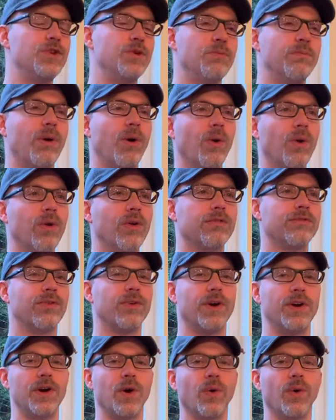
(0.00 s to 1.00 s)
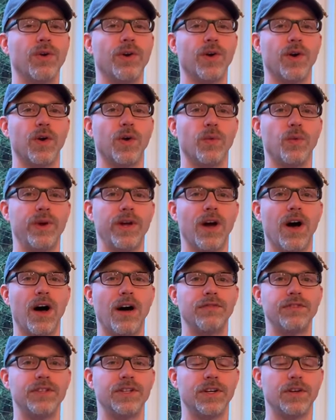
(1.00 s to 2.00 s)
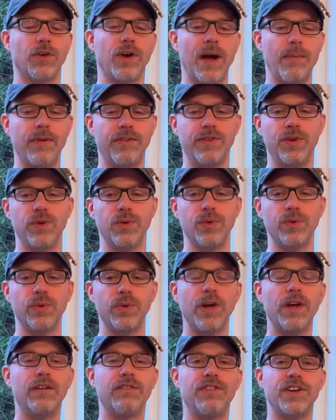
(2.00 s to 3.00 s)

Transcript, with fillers: to pull for an order, we often grab a few